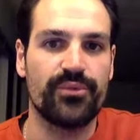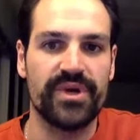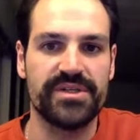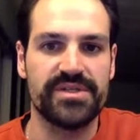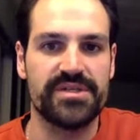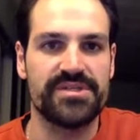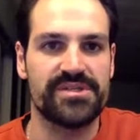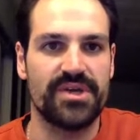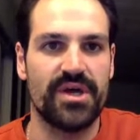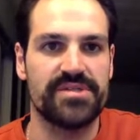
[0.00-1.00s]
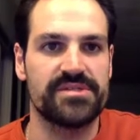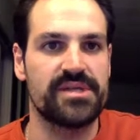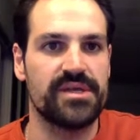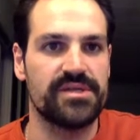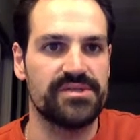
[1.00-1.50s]
We need to discuss
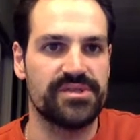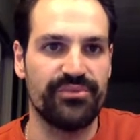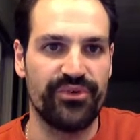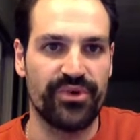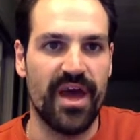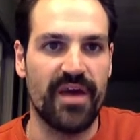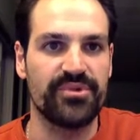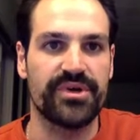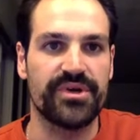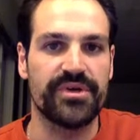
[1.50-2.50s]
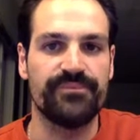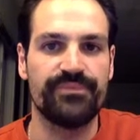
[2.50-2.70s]
some vocabulary.